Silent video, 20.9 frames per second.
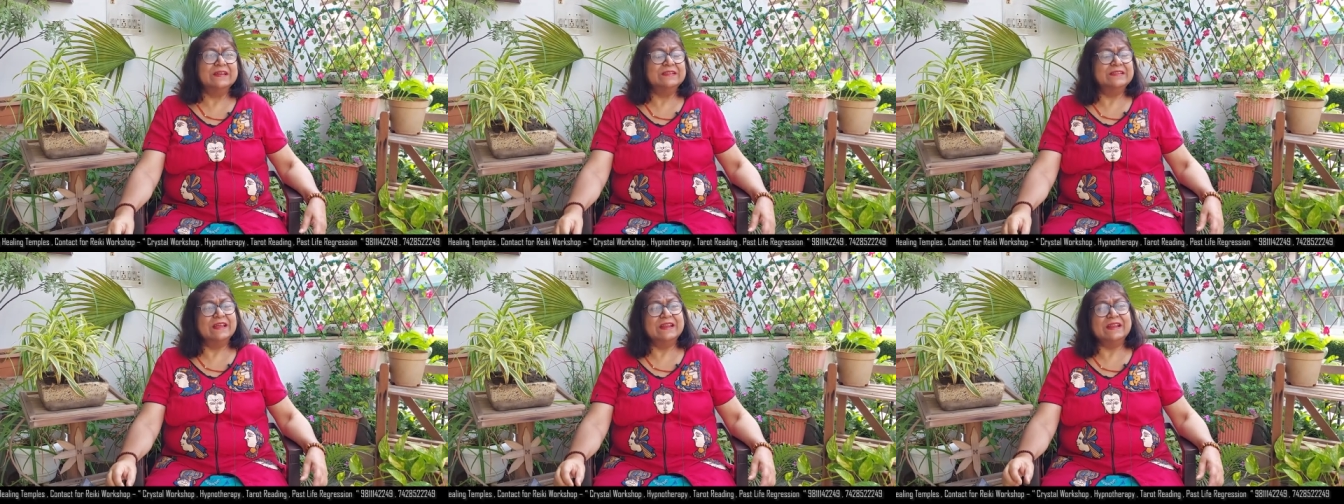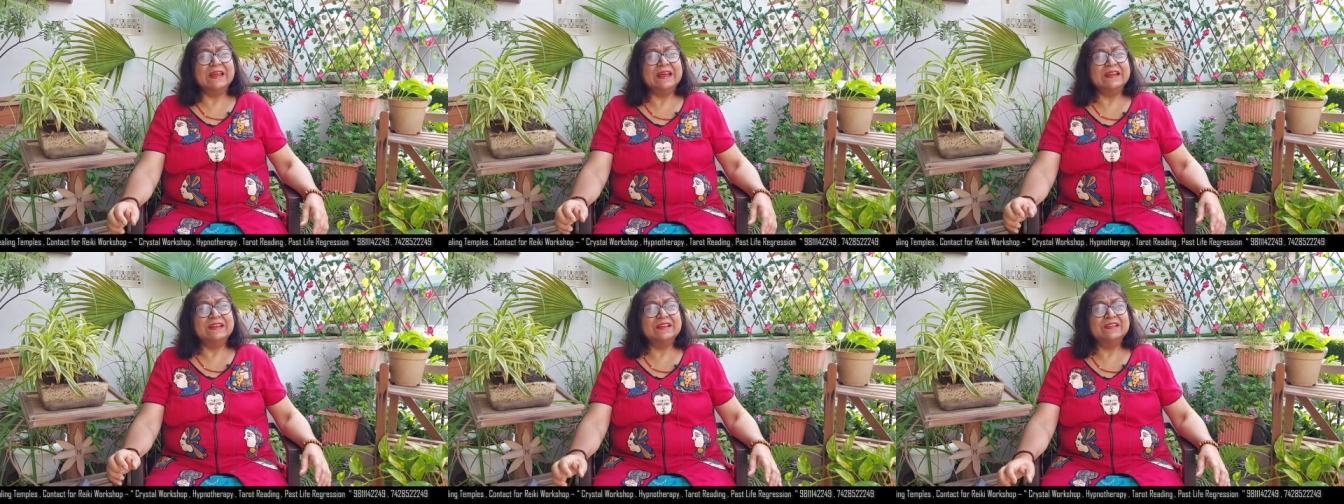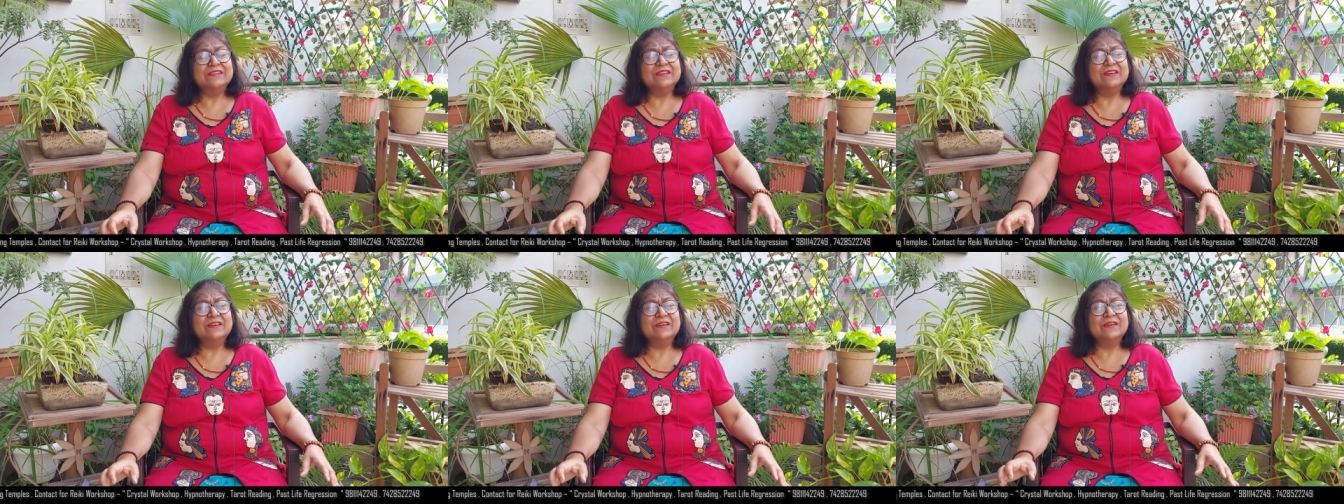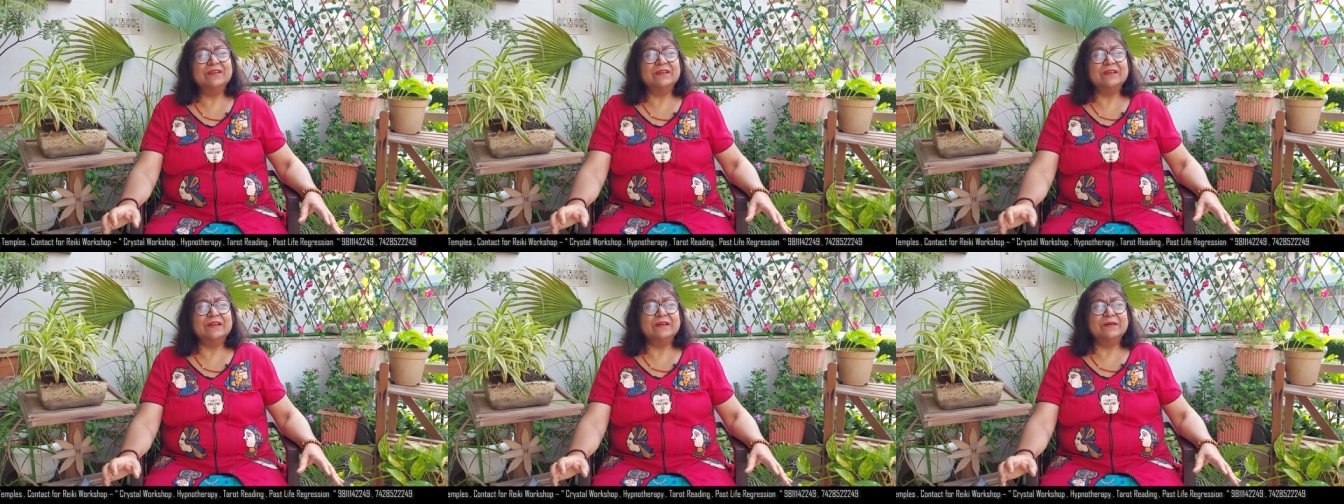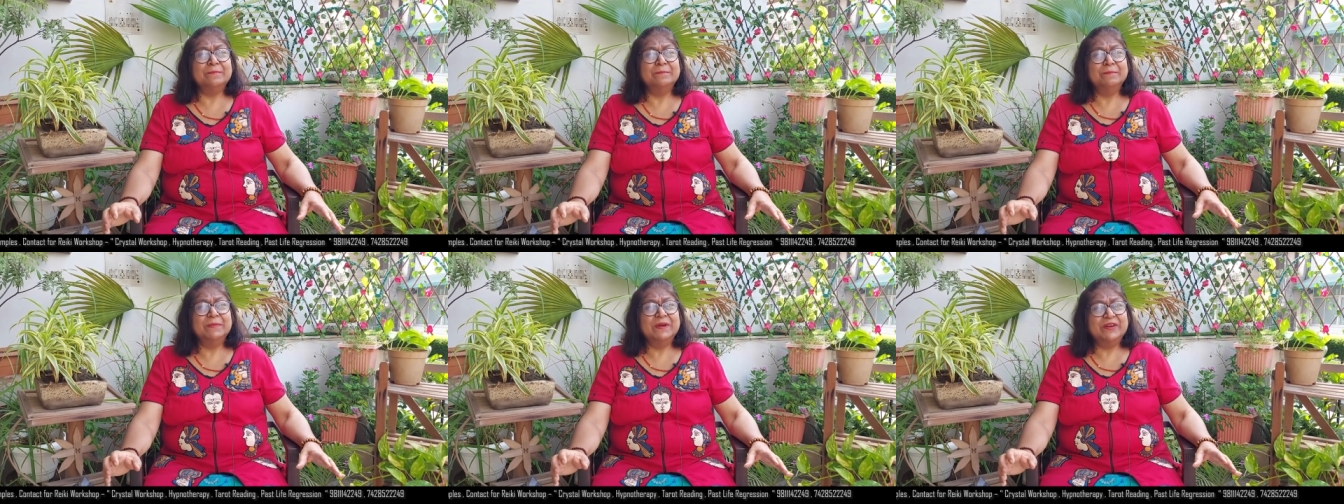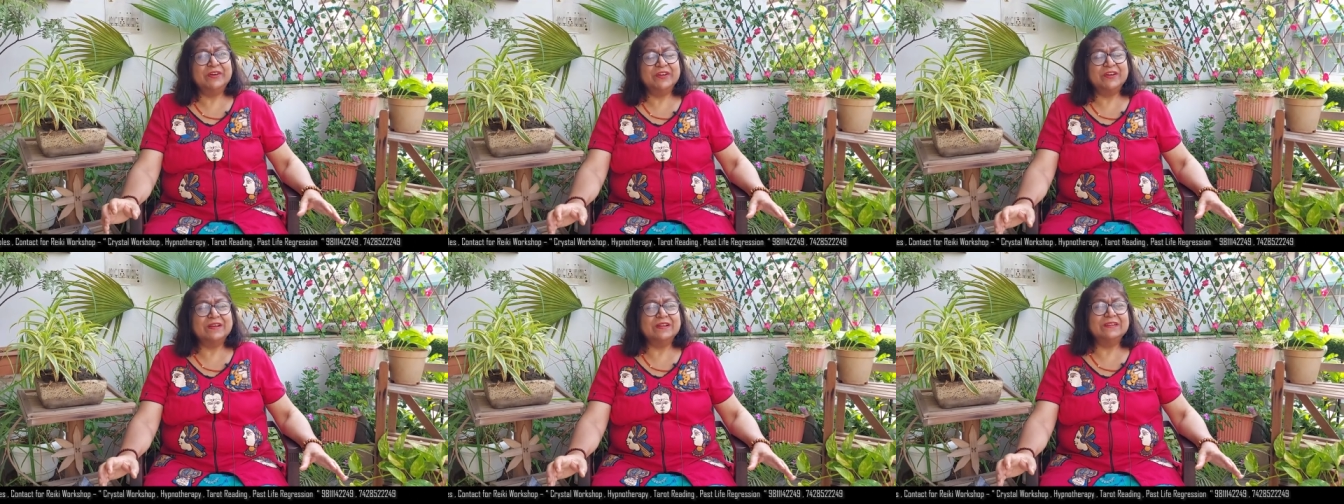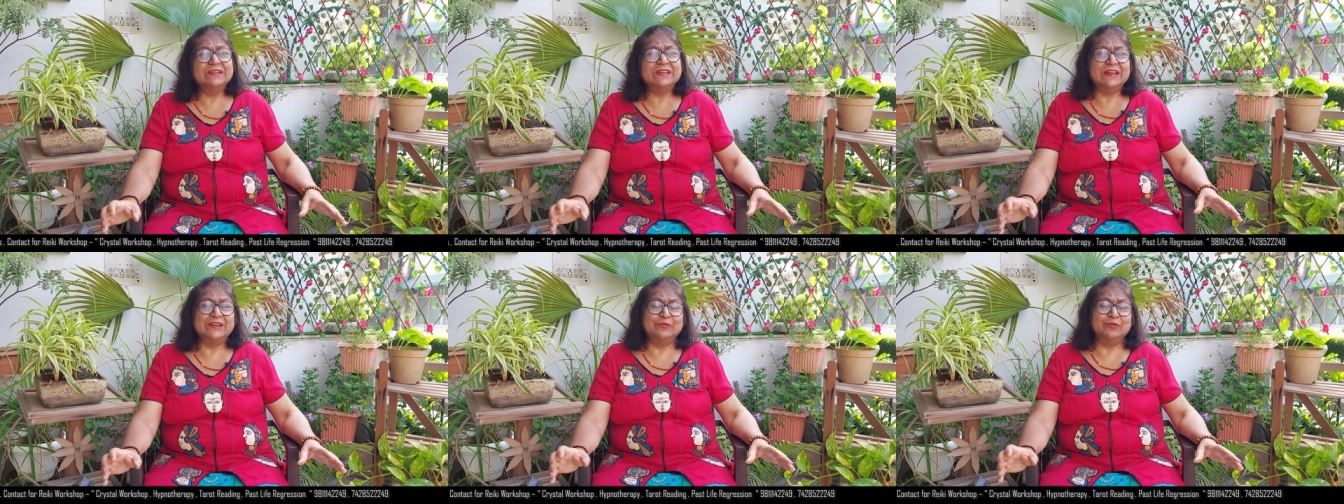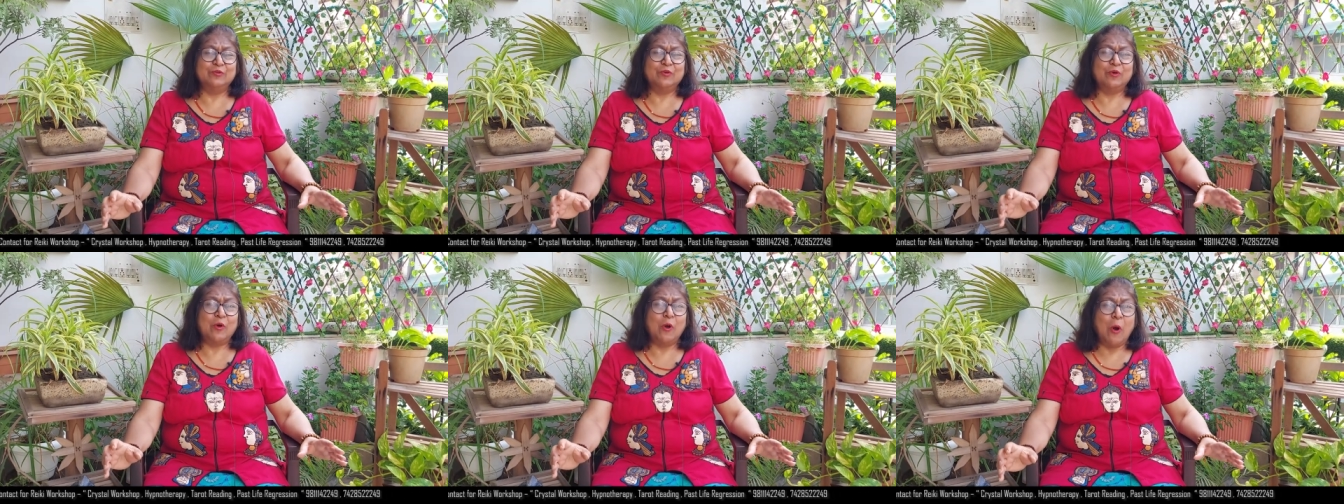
Then another miracle that you